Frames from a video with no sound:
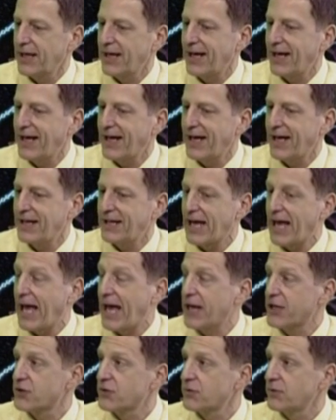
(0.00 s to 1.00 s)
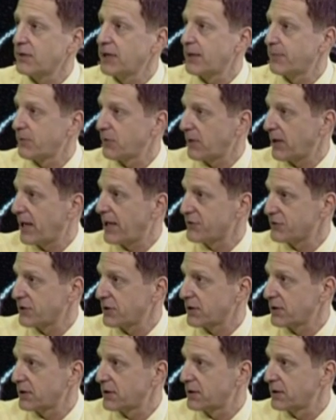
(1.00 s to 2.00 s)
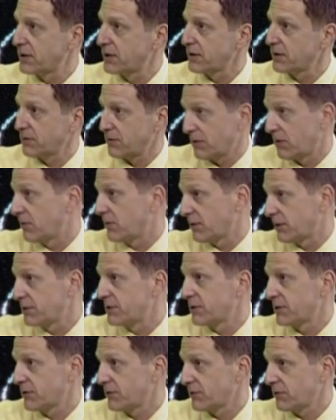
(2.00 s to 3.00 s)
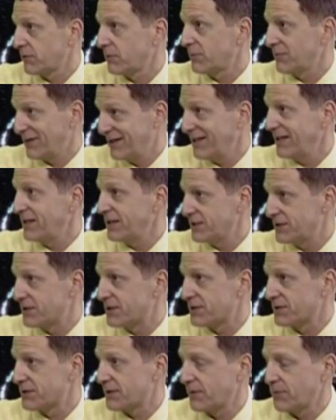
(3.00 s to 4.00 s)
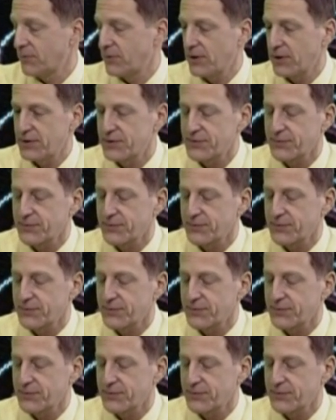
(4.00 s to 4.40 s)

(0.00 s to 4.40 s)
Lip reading: and actual hemorrhagic or internal bleeds in some ways.